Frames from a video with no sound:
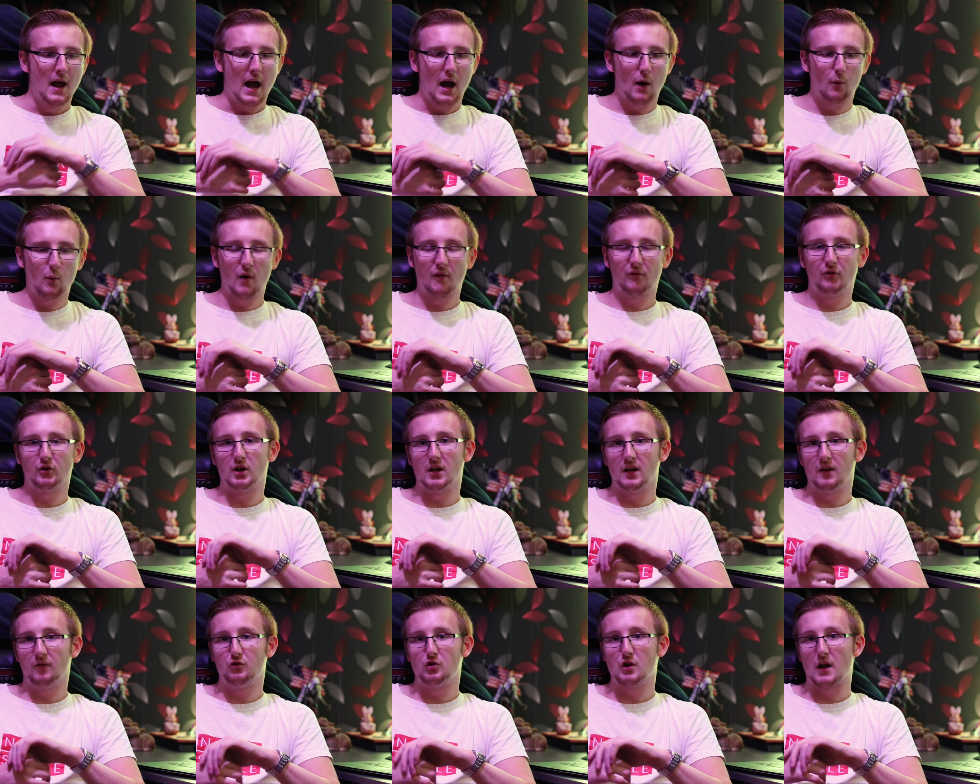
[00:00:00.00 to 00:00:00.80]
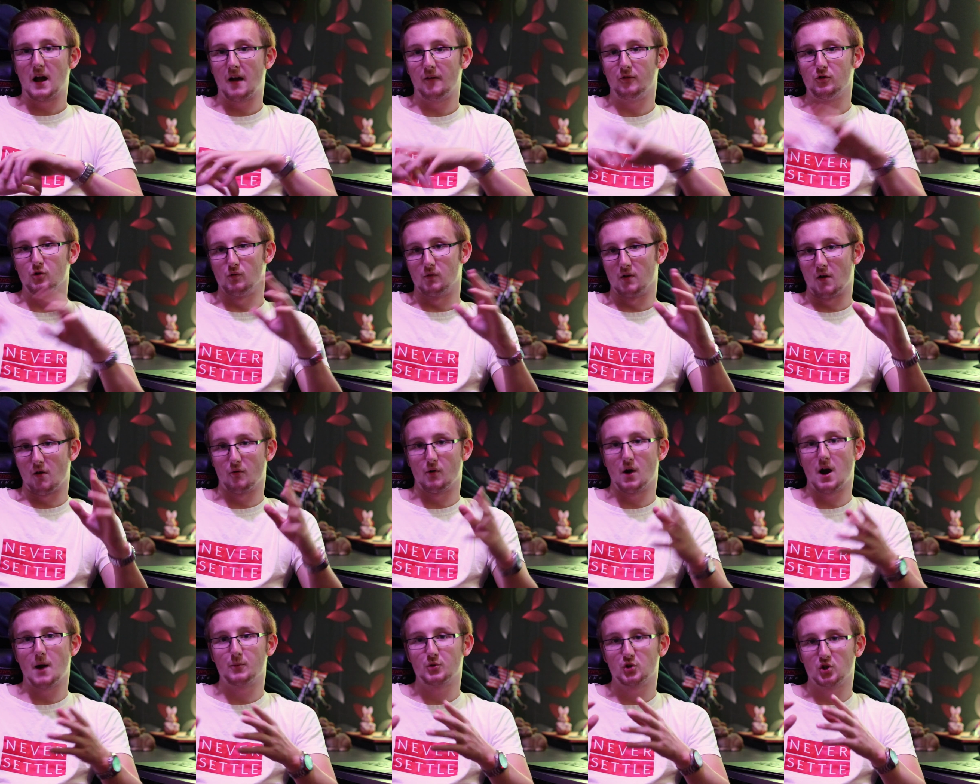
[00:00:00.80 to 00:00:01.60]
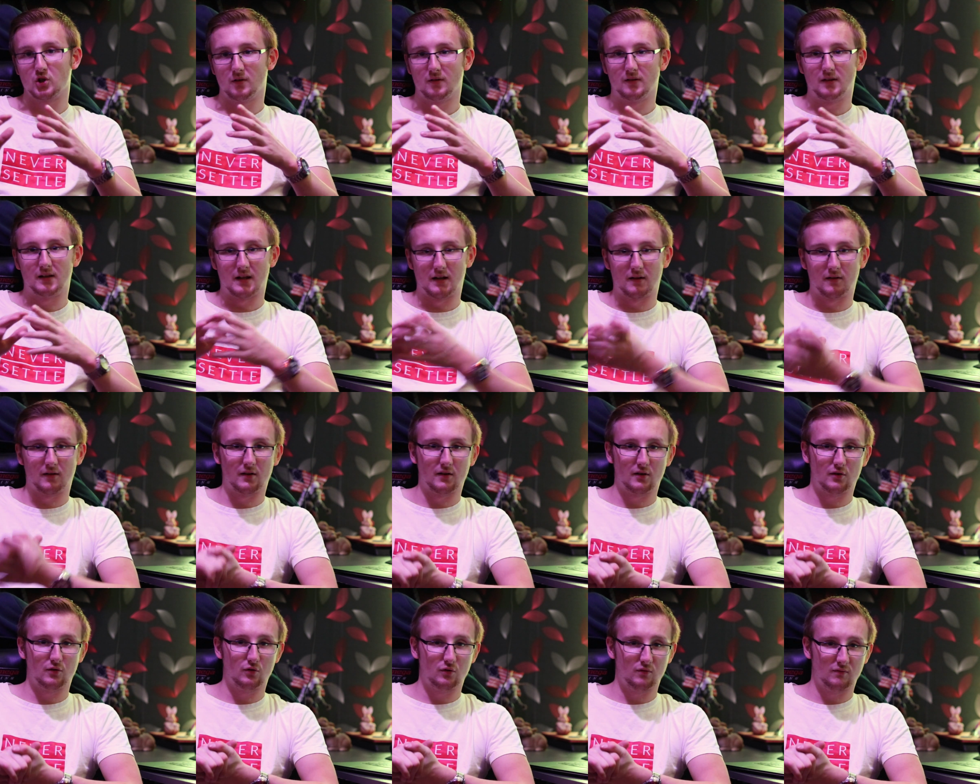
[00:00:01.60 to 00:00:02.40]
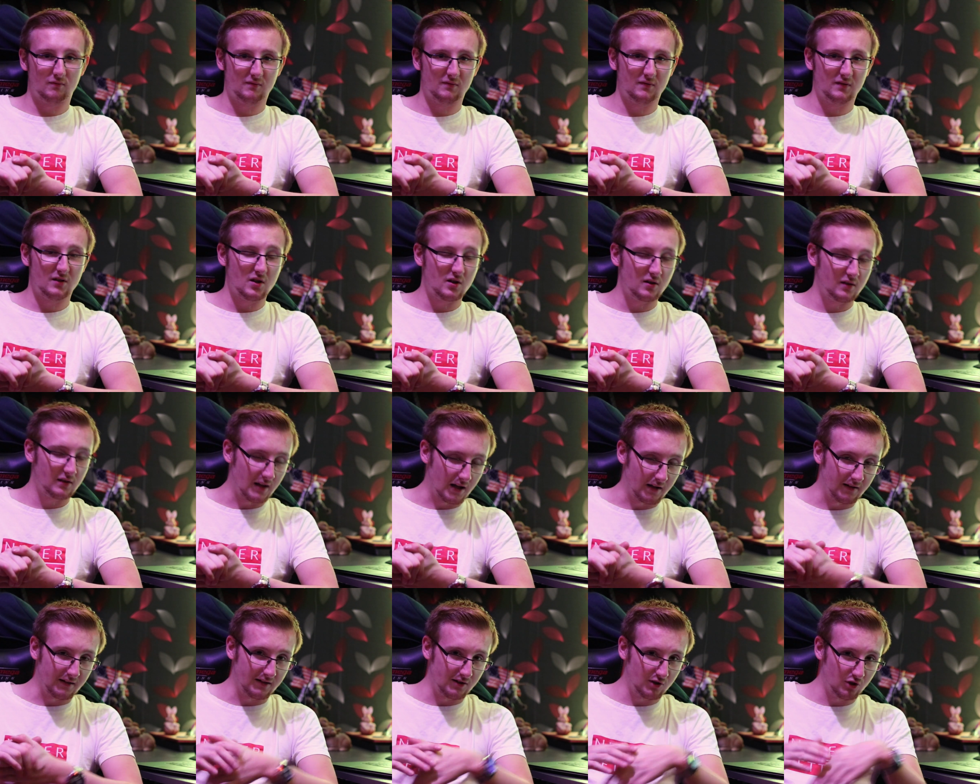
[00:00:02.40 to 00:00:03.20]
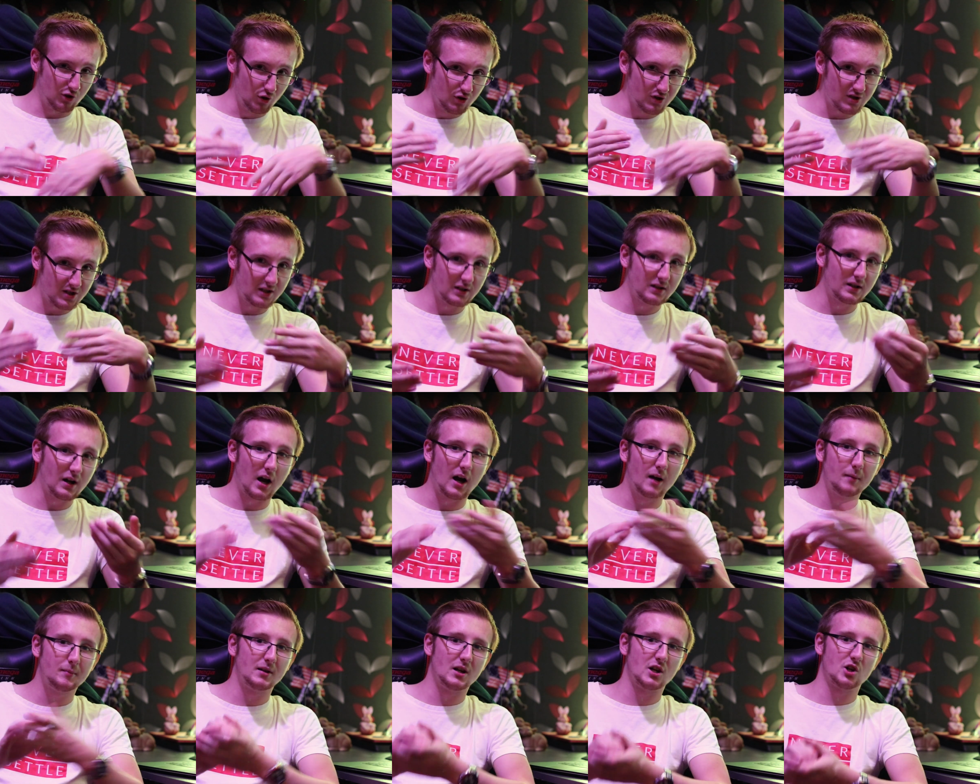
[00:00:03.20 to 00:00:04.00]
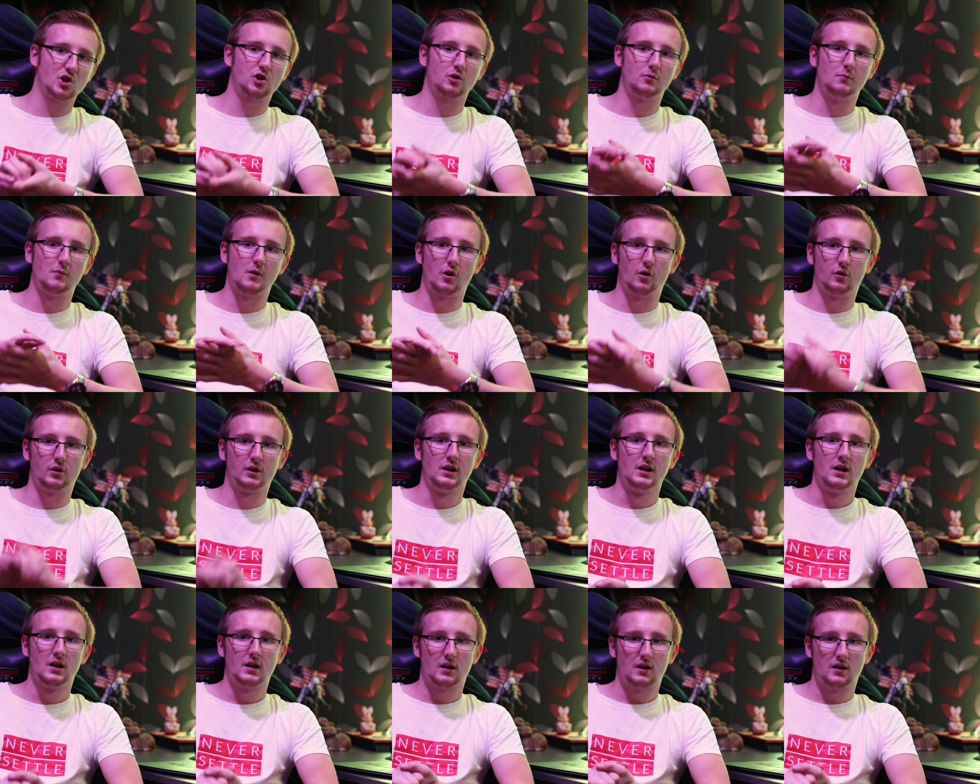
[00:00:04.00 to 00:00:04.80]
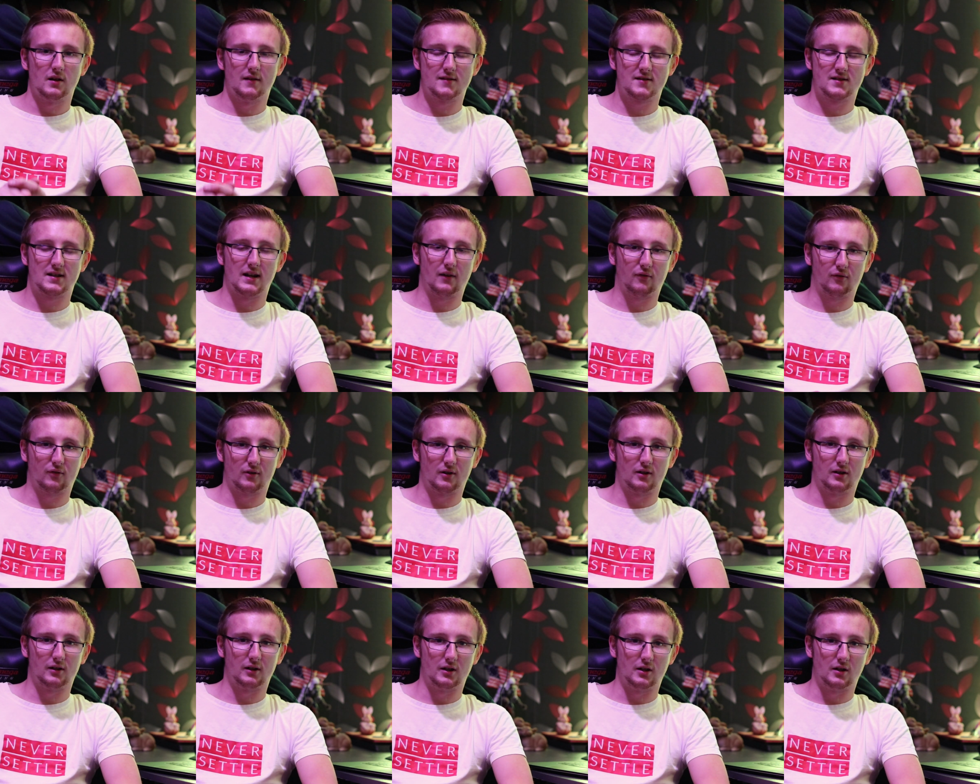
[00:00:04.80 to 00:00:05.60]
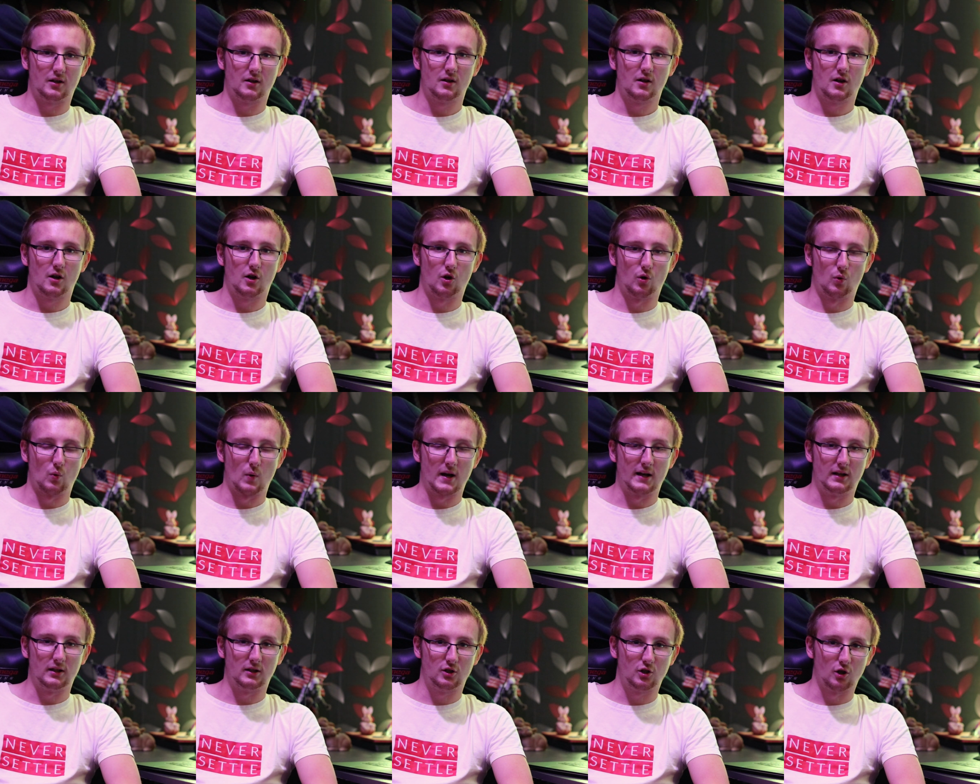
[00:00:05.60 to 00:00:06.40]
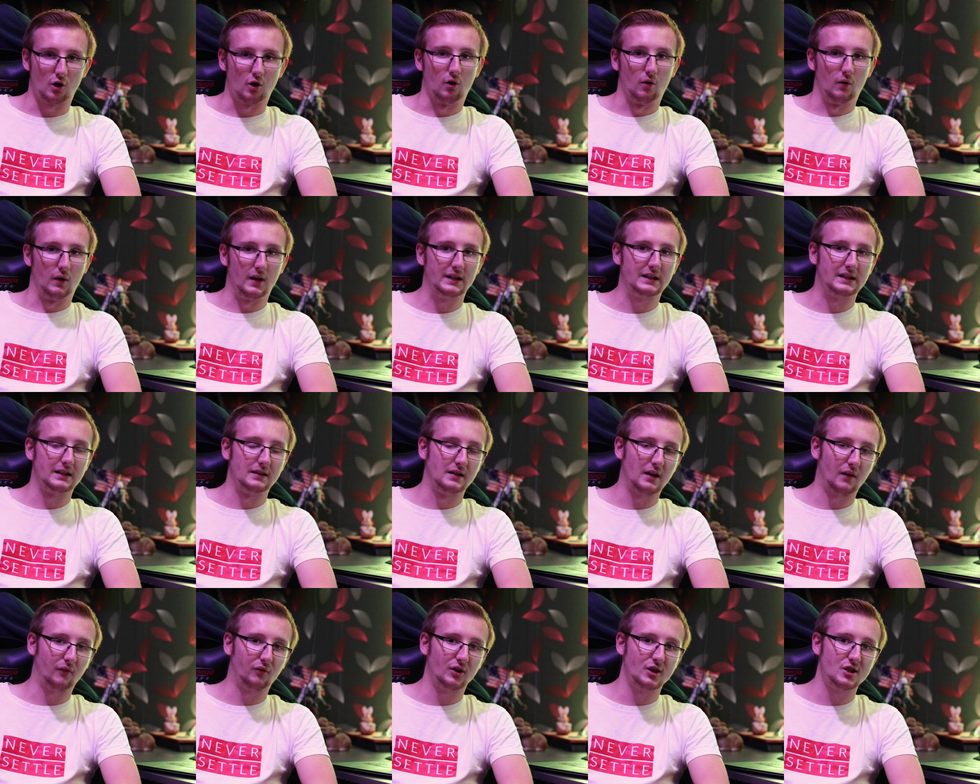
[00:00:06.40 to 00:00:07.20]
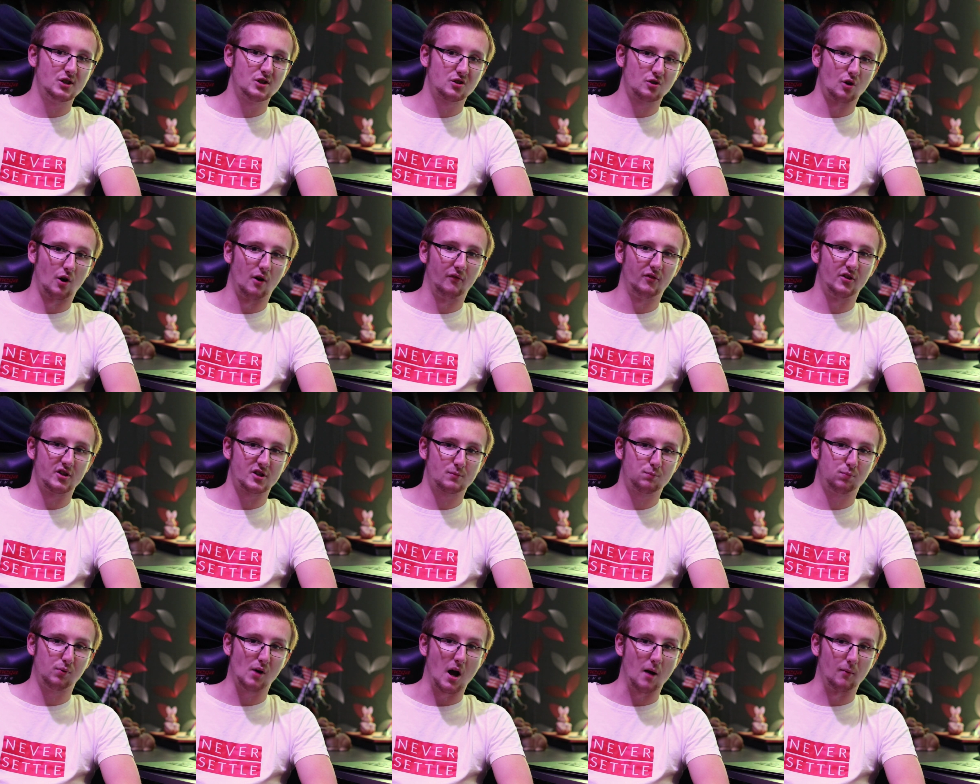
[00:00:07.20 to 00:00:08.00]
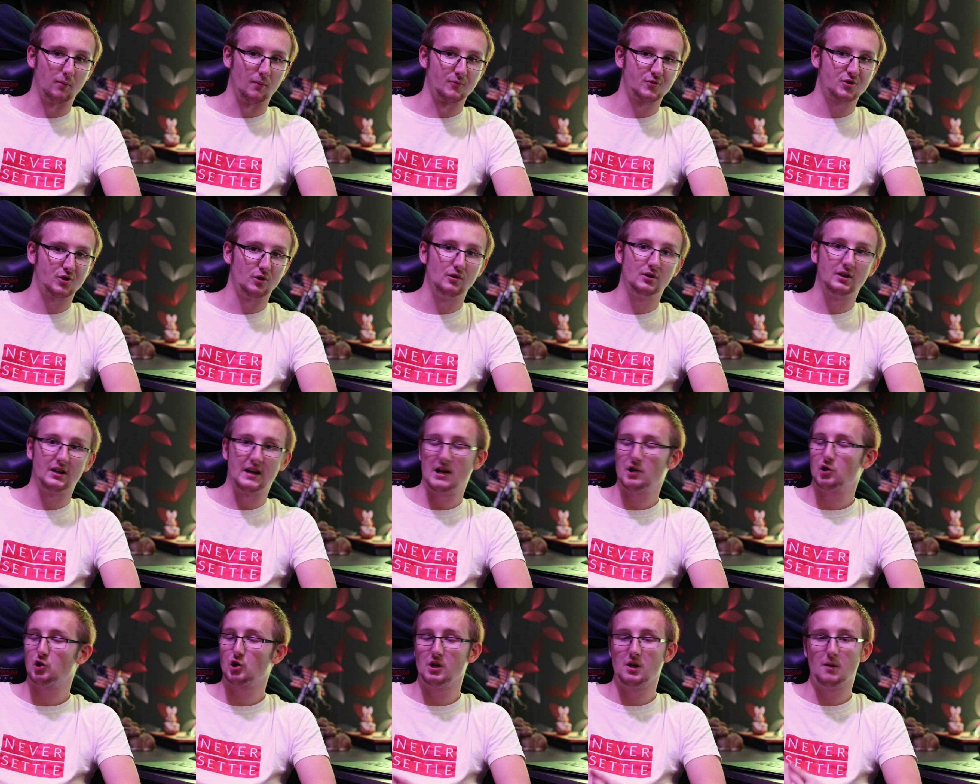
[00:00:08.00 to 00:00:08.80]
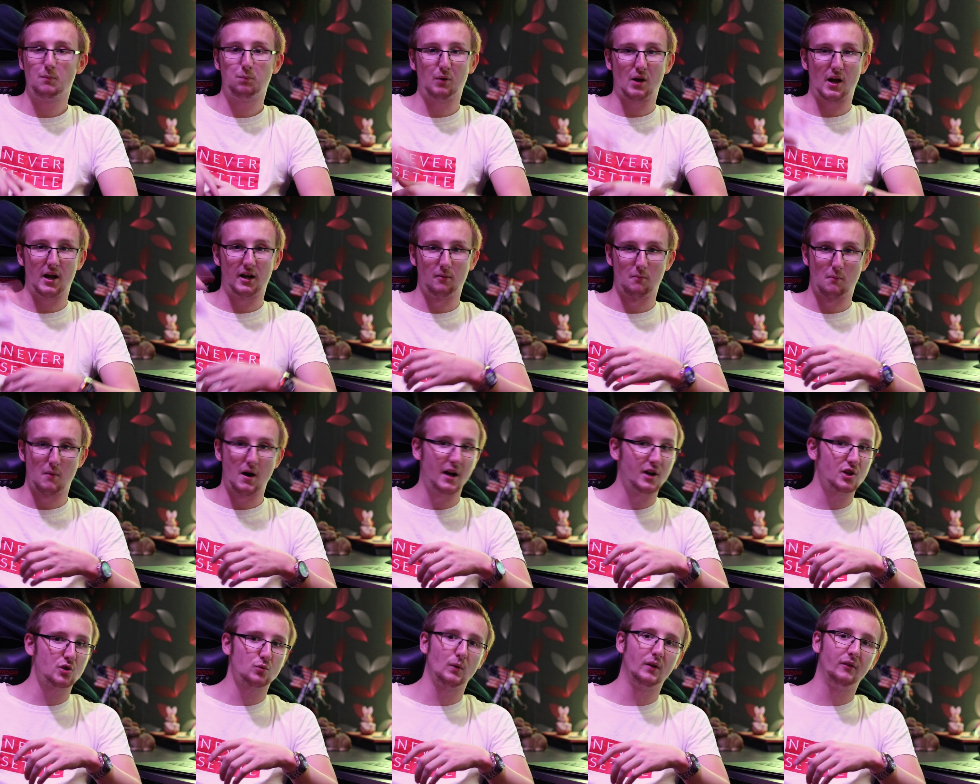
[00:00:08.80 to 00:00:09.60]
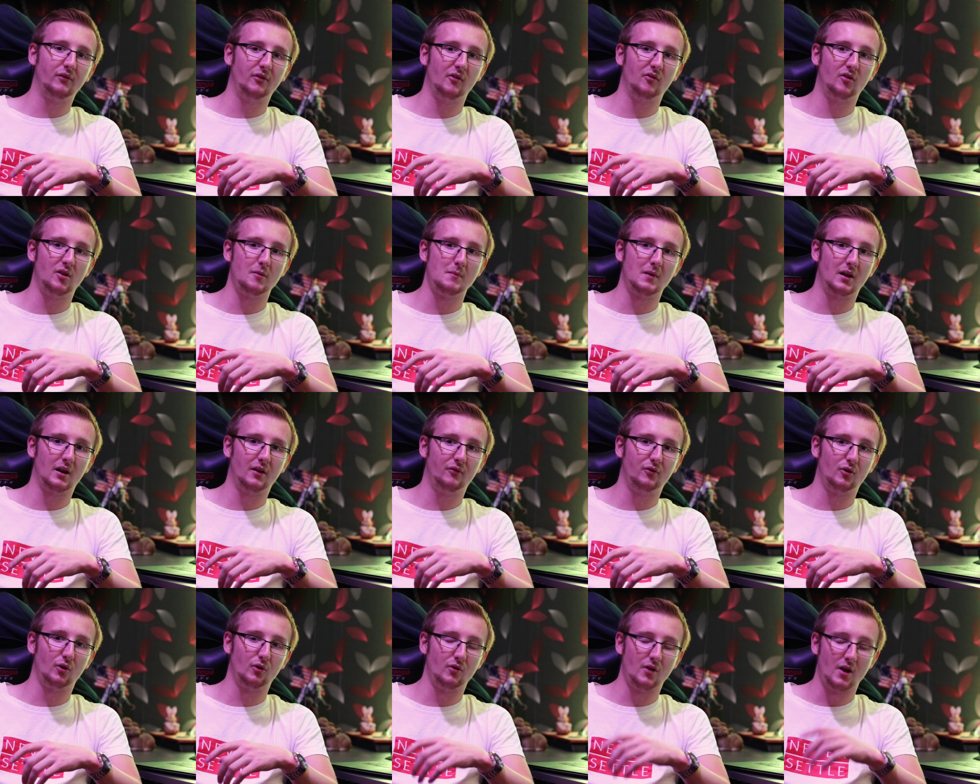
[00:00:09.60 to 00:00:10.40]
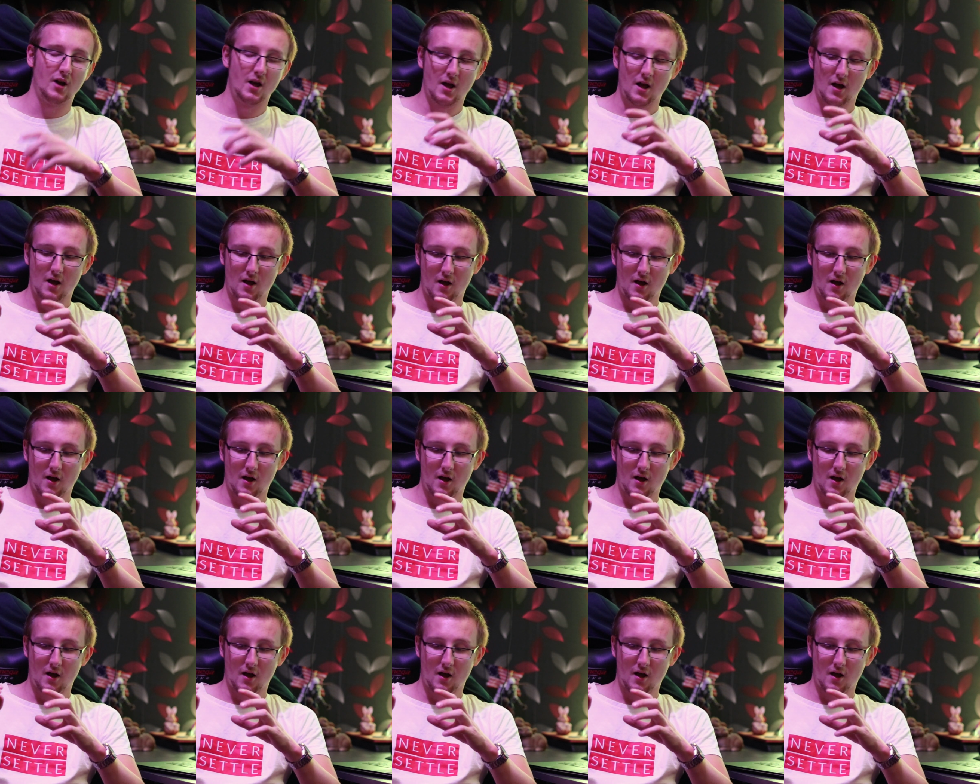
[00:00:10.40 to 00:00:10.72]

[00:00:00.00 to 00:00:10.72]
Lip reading: However, if you have no other option, then using the hibernation mode is definitely a way to go. It can definitely solve this problem. So you can actually apply the minus 150 millivolt